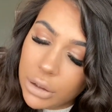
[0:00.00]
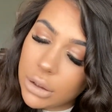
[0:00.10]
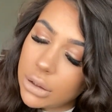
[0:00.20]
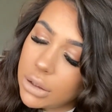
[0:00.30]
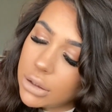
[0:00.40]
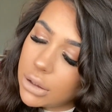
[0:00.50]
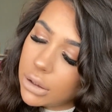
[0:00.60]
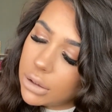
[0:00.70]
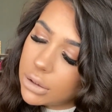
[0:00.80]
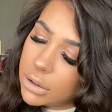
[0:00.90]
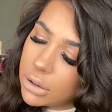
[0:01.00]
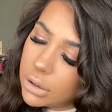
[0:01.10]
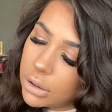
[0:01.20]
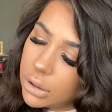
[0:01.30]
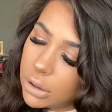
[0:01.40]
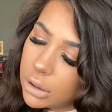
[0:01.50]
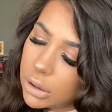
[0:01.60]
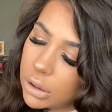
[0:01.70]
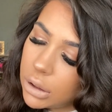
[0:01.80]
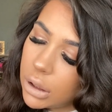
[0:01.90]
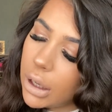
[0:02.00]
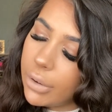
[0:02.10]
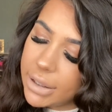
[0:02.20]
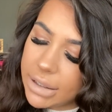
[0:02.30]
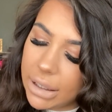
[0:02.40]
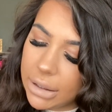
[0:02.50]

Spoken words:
And this is... oh, I see.